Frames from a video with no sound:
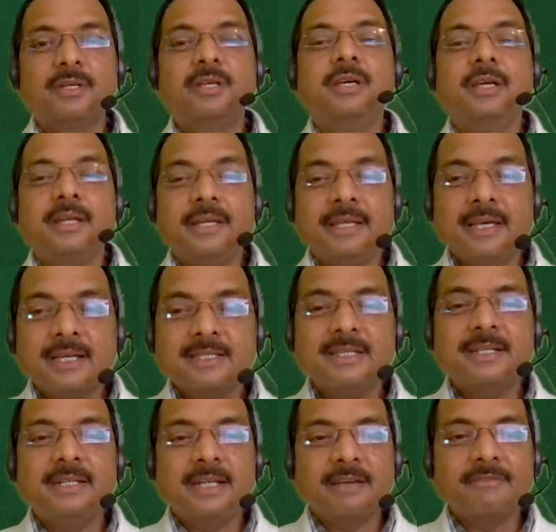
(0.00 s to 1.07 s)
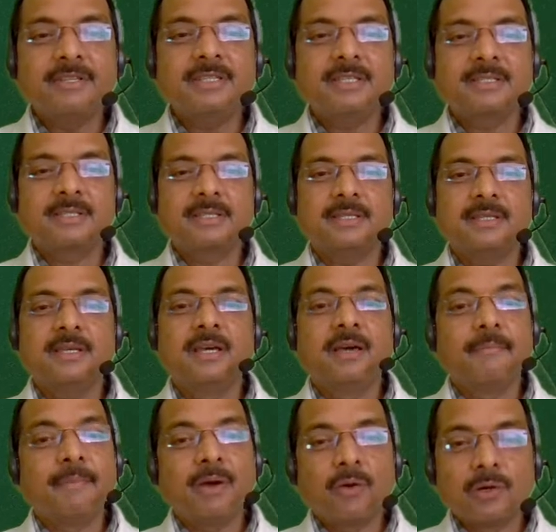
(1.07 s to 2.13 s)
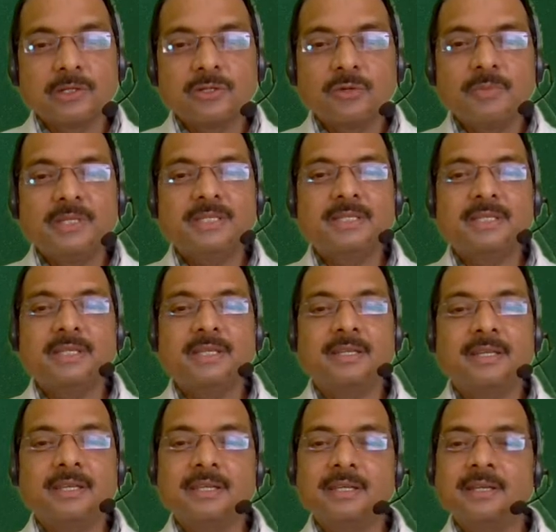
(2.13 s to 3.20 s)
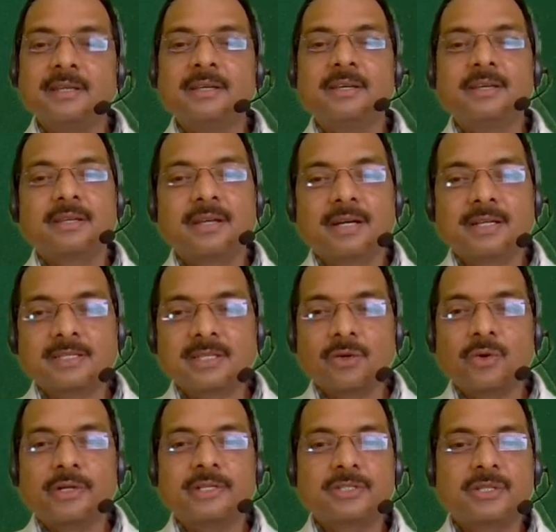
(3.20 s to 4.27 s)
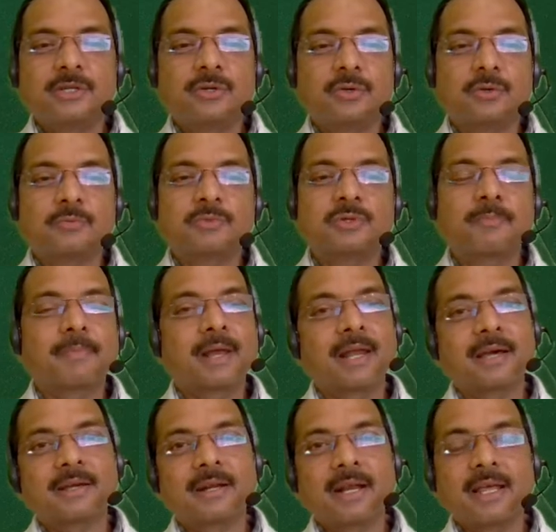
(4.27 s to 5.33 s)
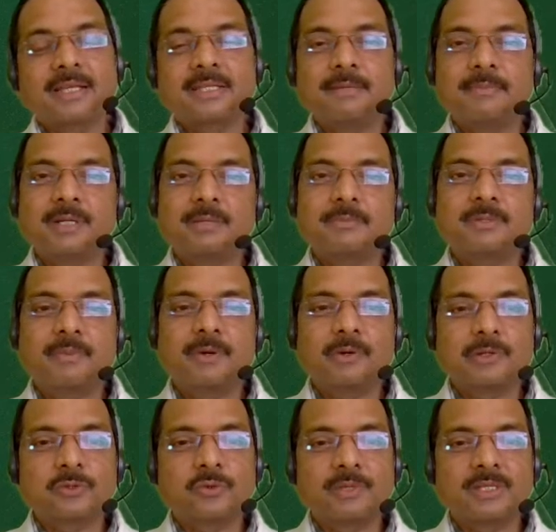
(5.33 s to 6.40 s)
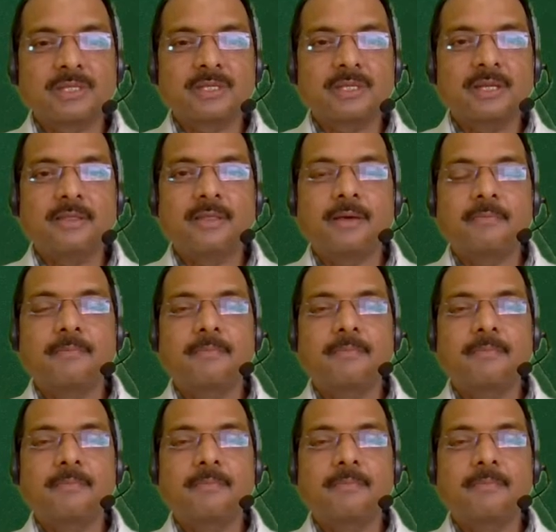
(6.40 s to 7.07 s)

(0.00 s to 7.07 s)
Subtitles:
niacin deficiency may also be seen in carcinoid syndrome. So pellagra-like symptoms may also be seen in them.